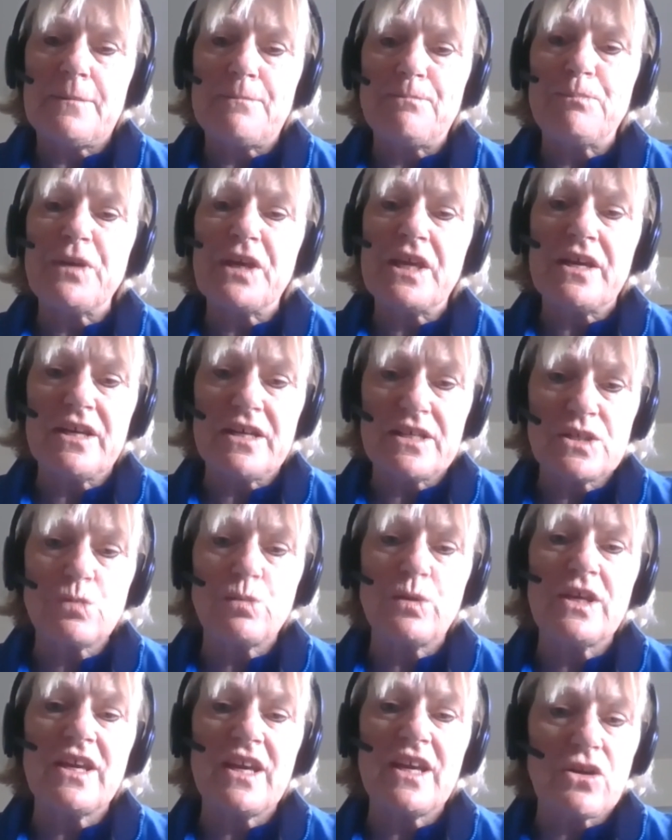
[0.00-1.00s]
because
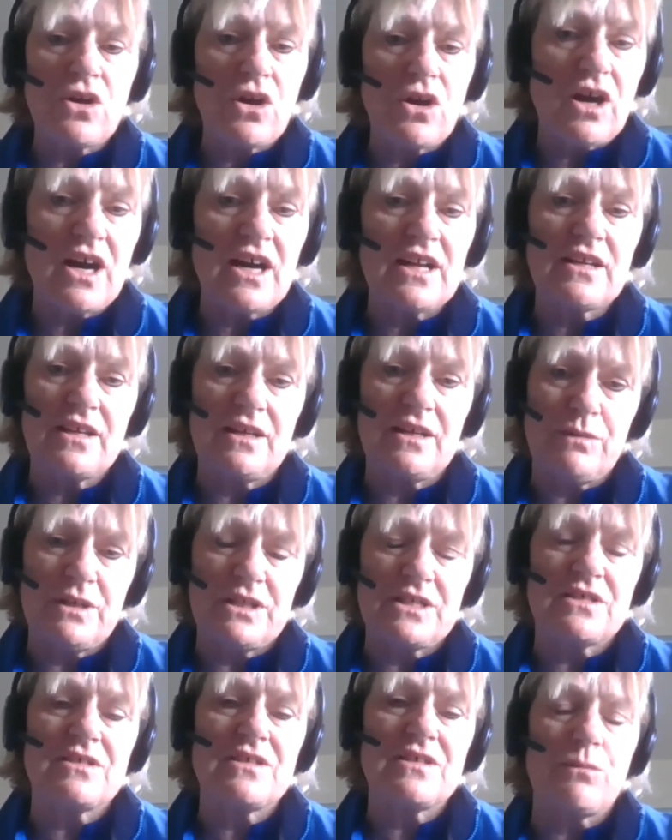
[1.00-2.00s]
we get hot in
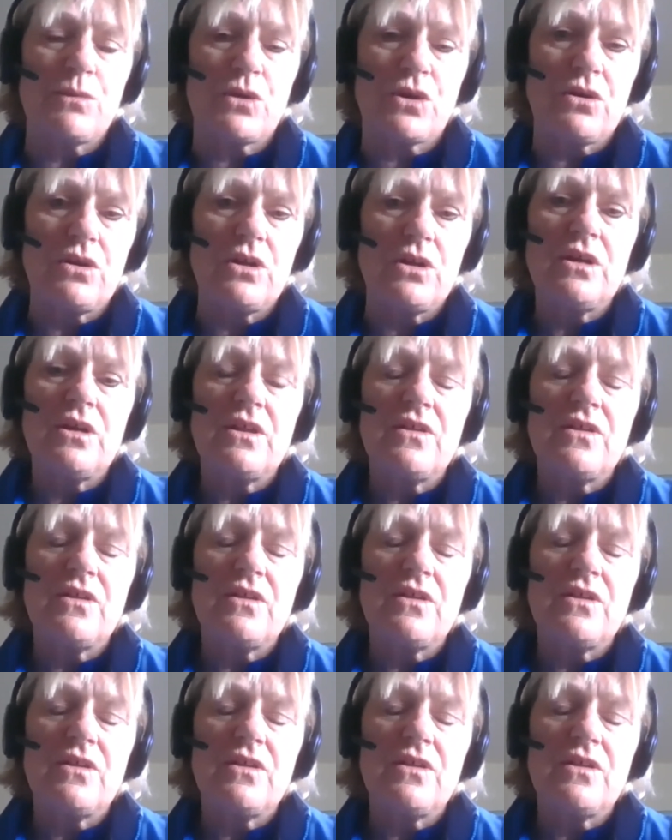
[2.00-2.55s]
midsummer.